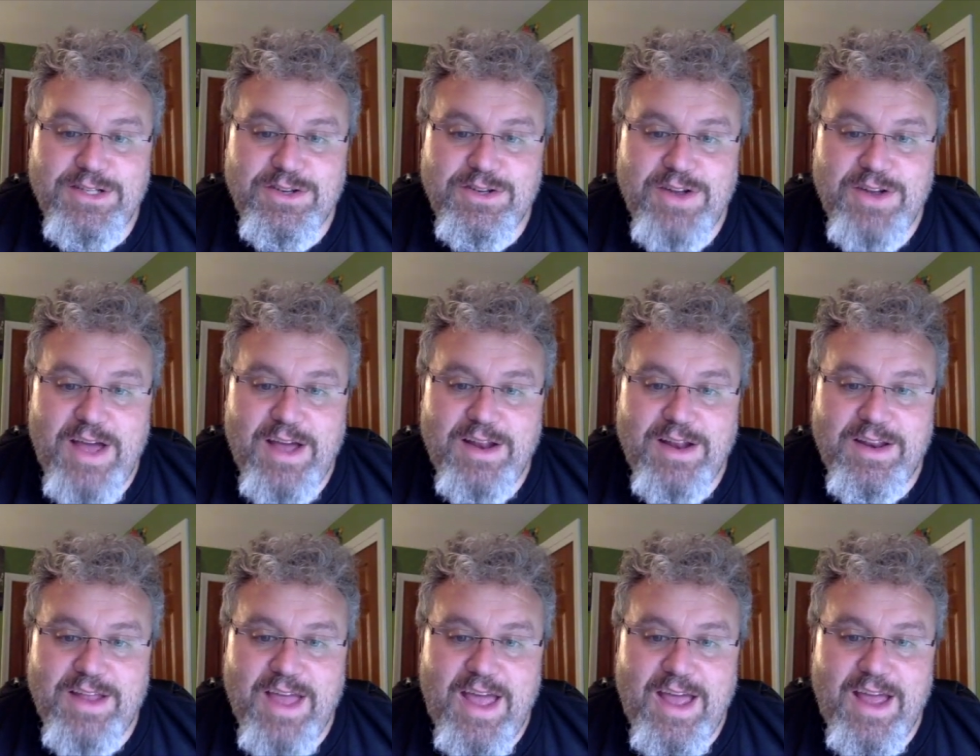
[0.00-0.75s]
and
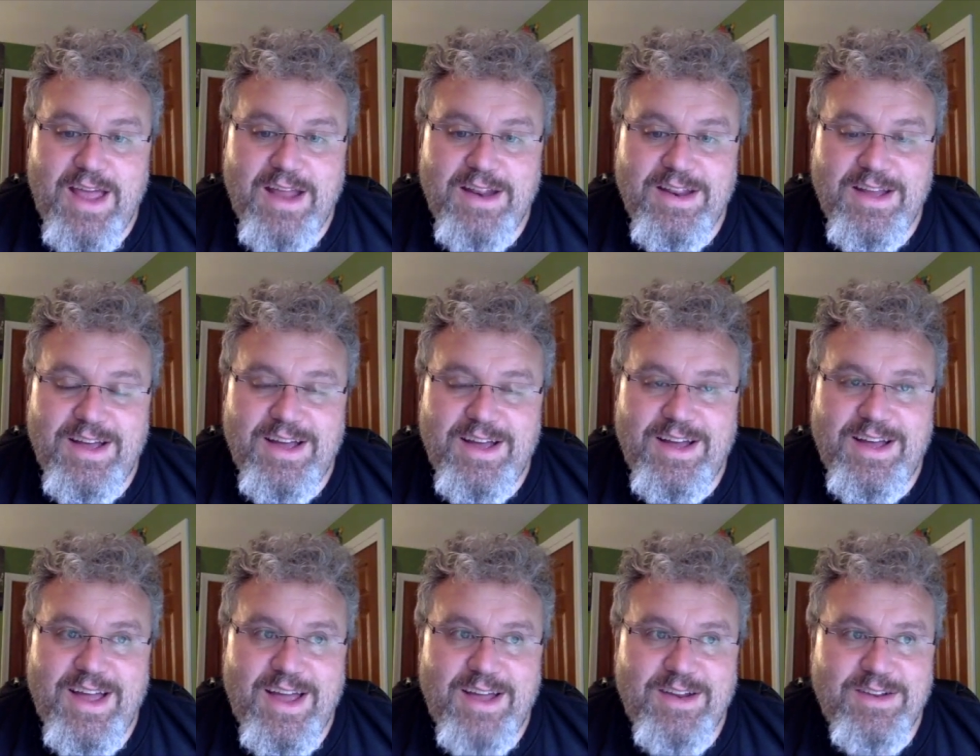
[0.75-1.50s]

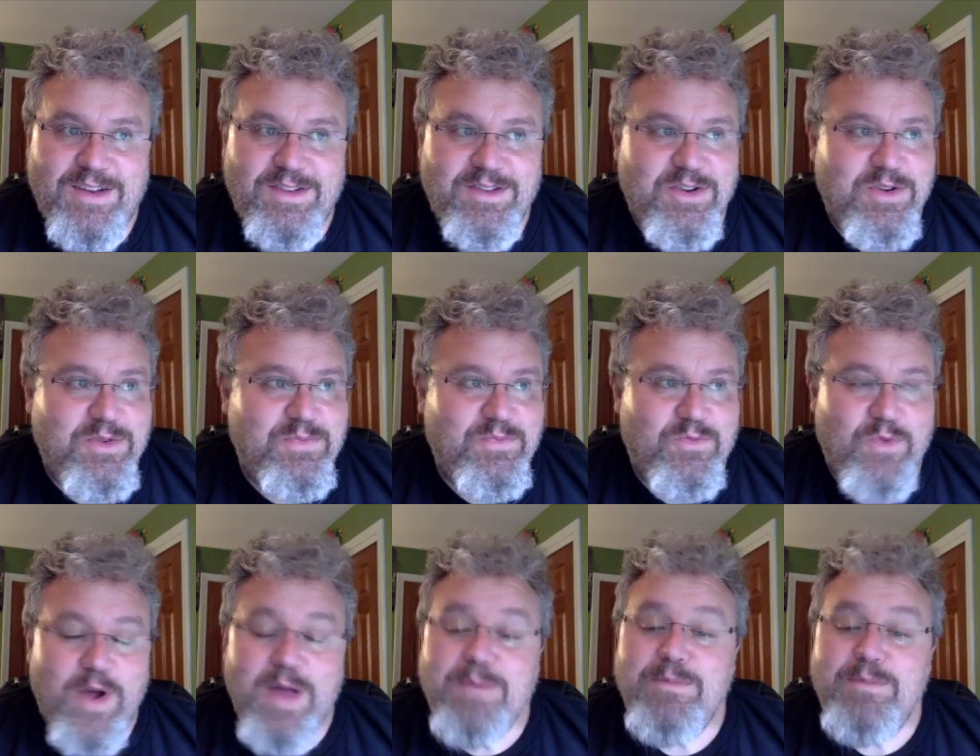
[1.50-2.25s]
you know,
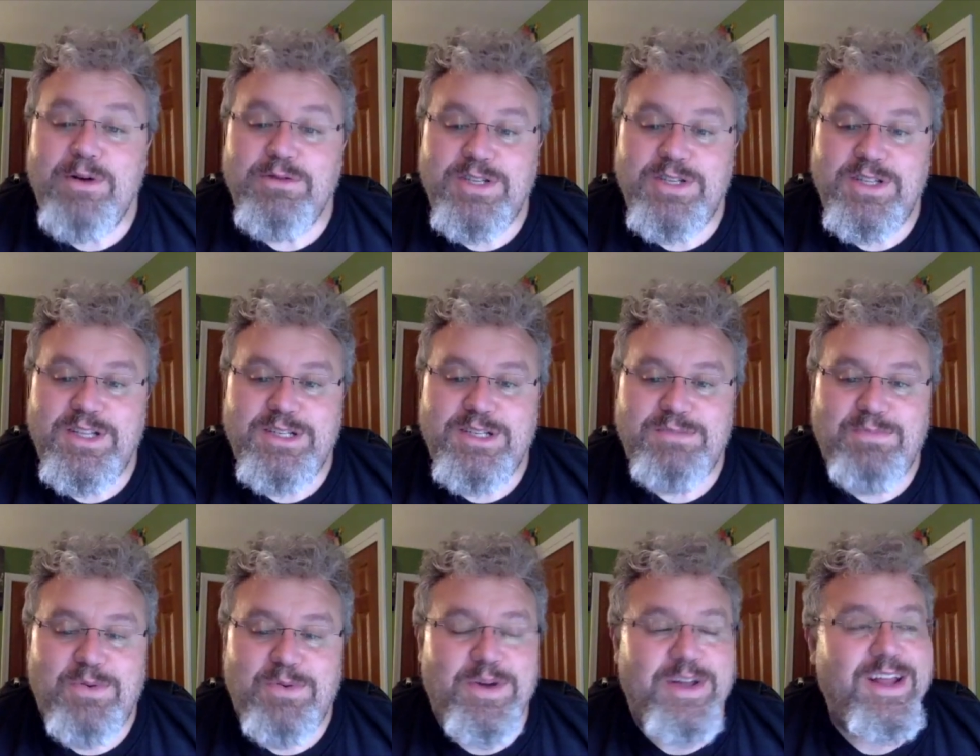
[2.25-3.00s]
rainbows at this
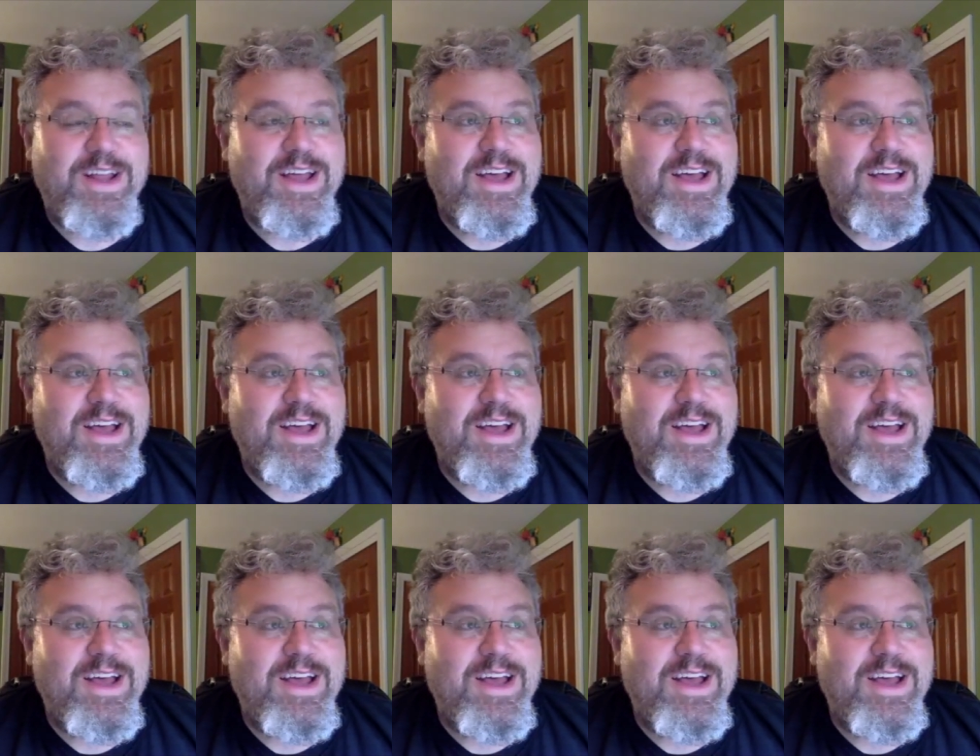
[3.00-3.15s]
point.